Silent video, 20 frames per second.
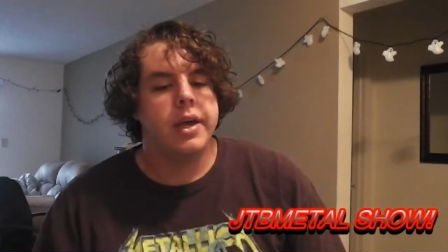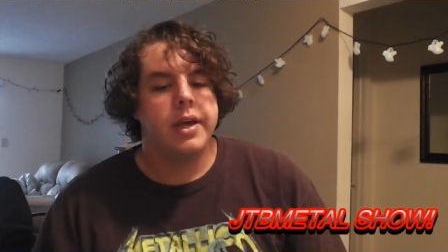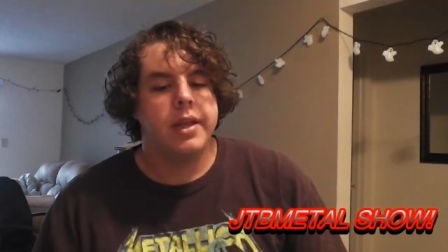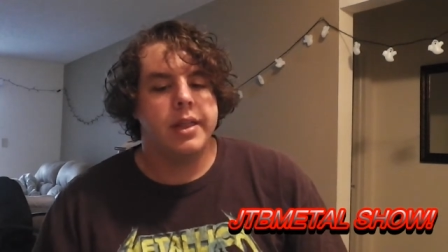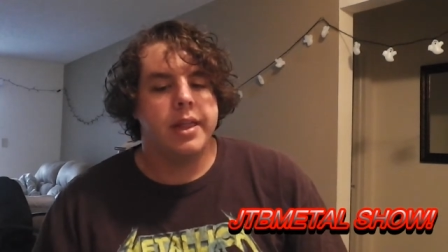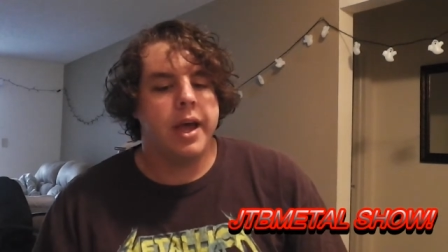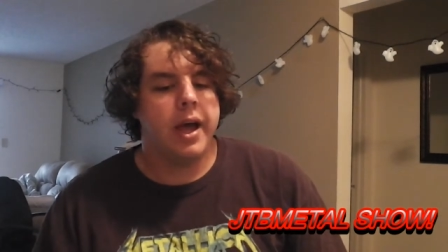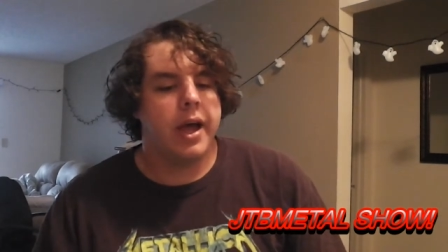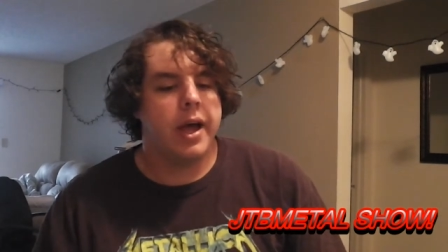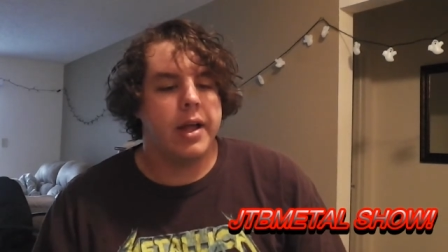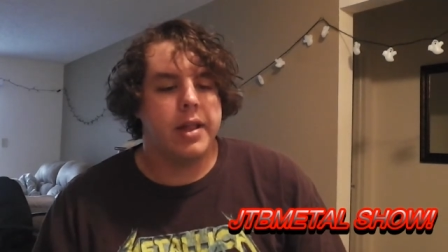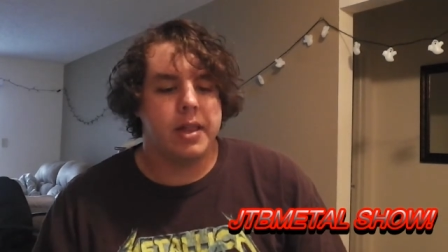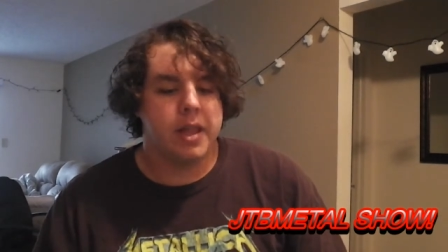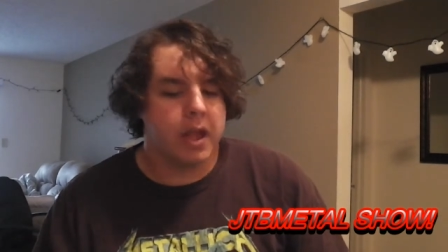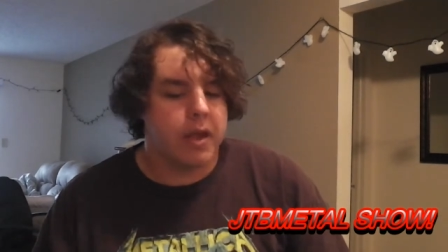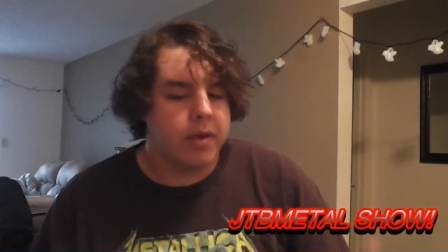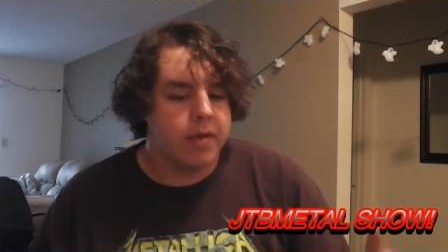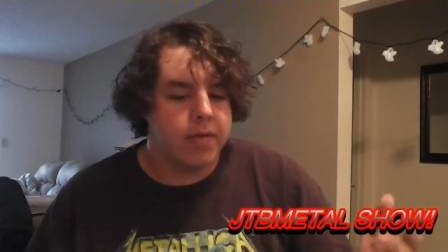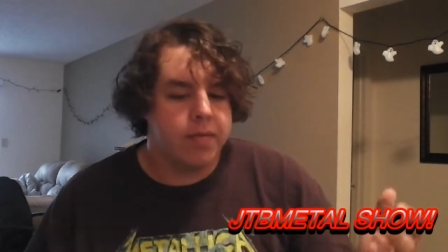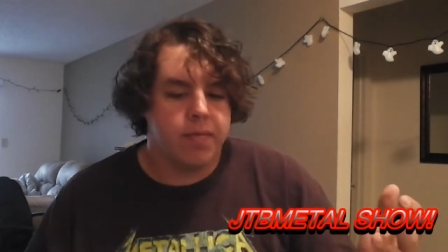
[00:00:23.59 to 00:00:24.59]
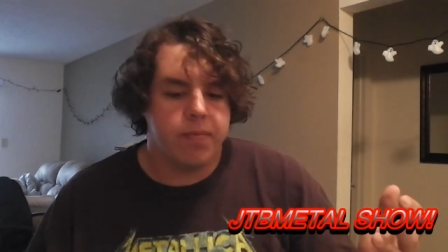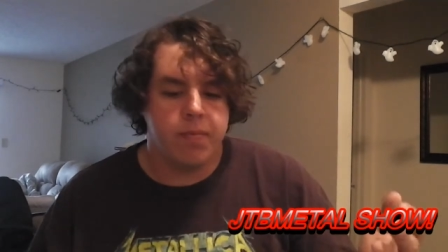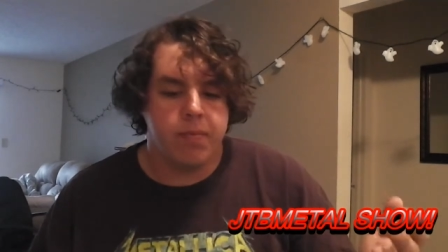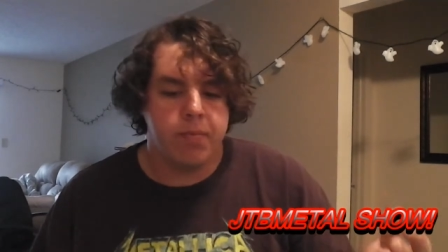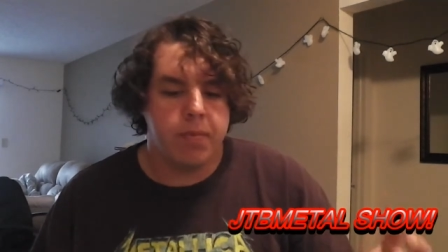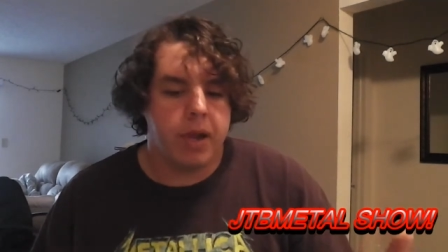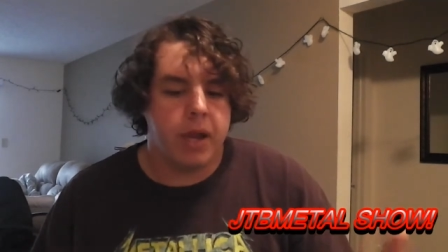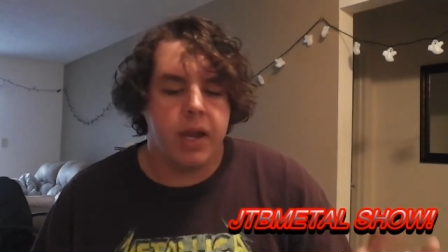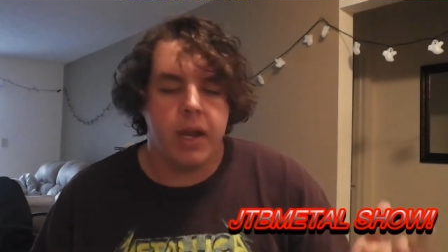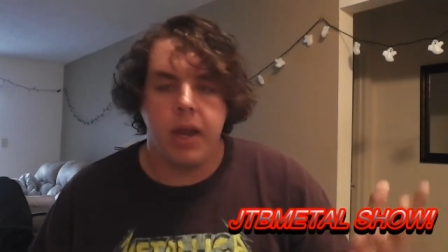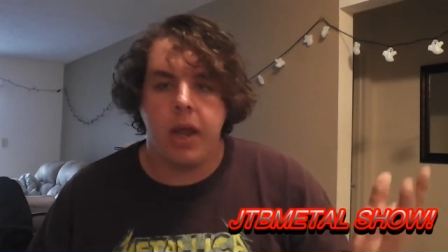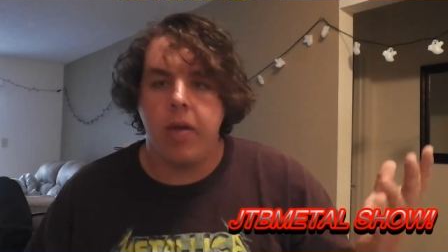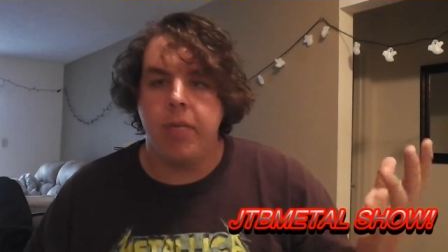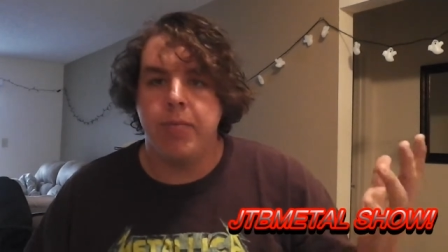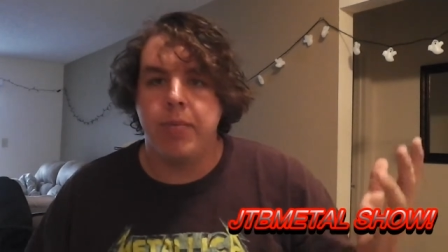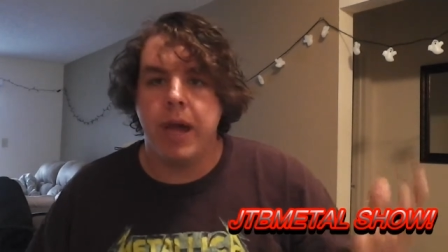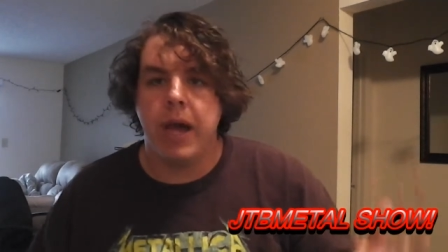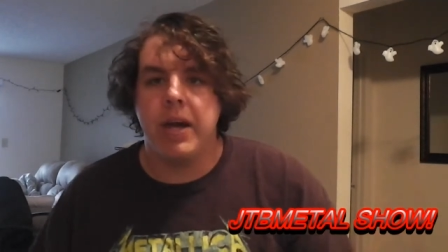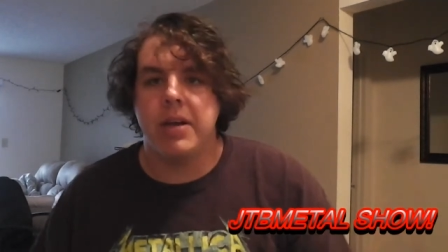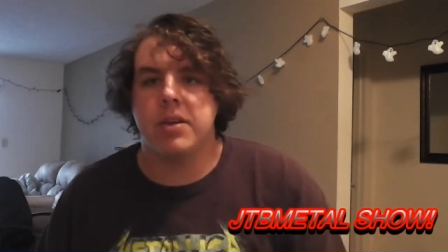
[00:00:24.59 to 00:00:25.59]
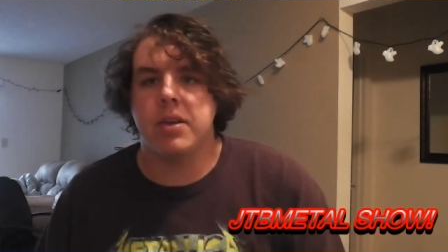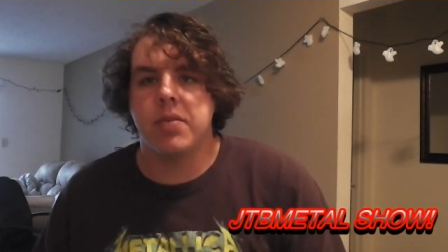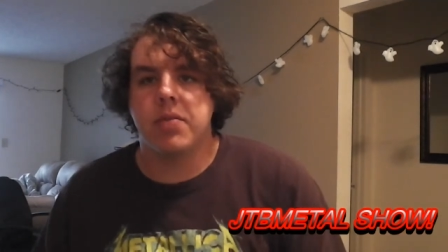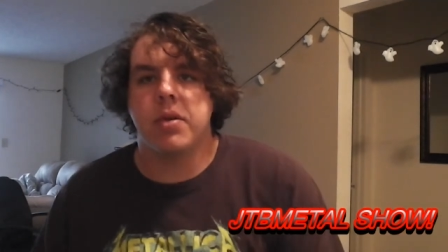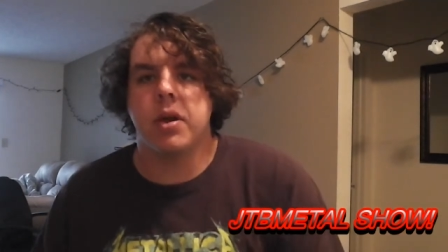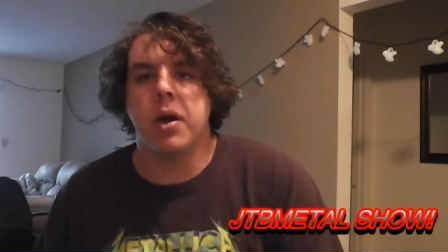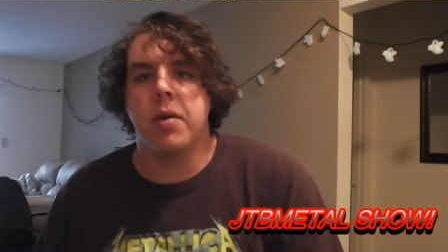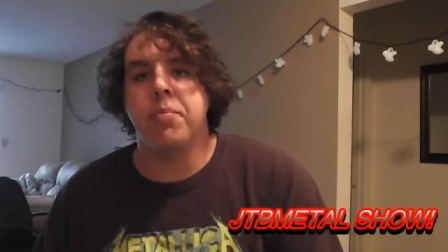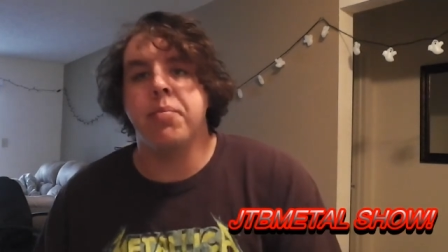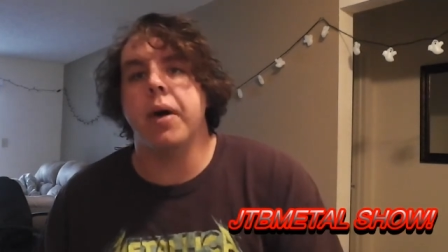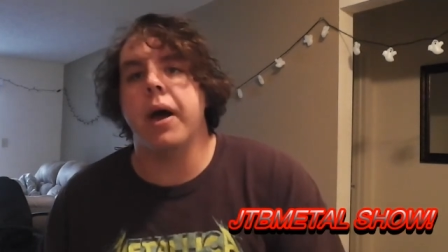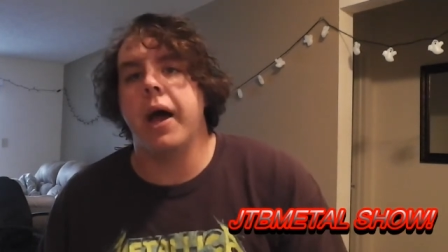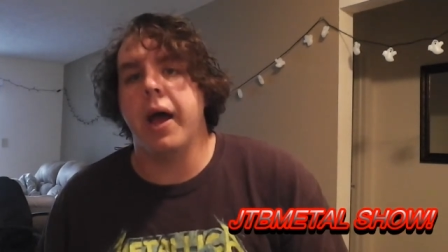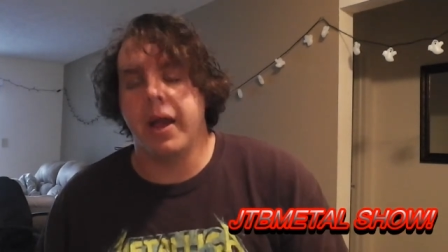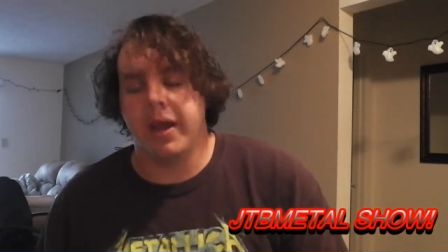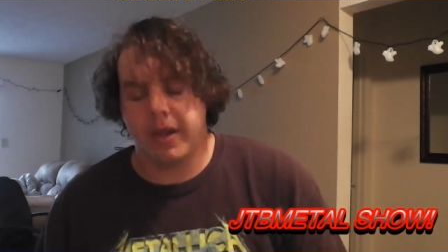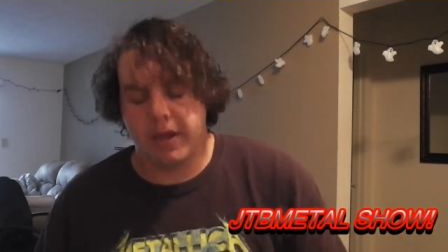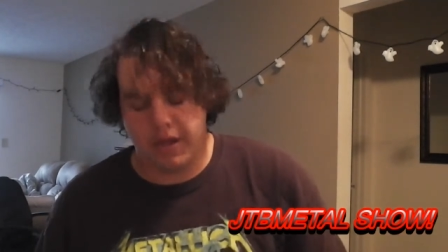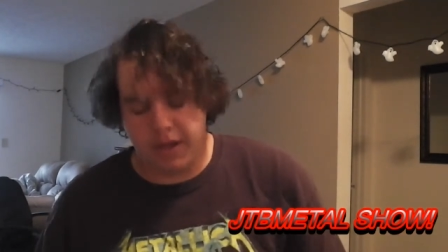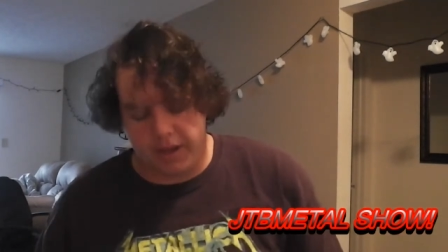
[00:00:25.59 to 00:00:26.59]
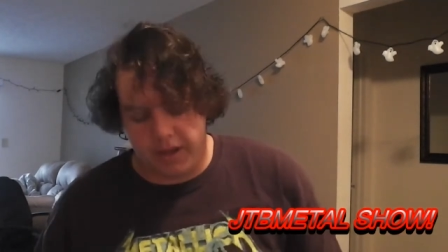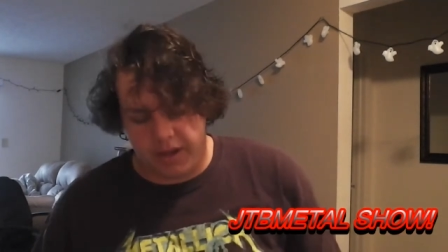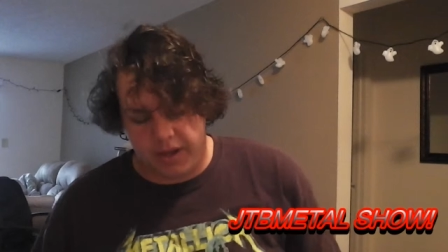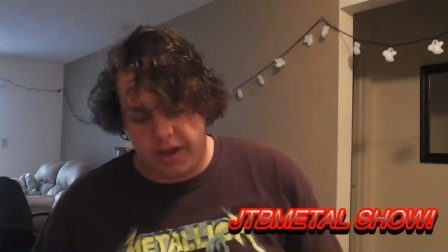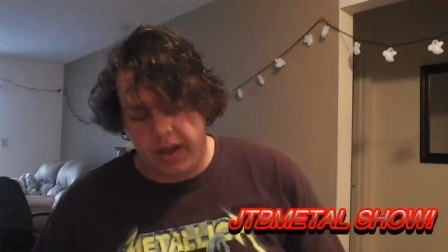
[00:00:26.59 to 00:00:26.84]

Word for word: that they've made a massive comeback.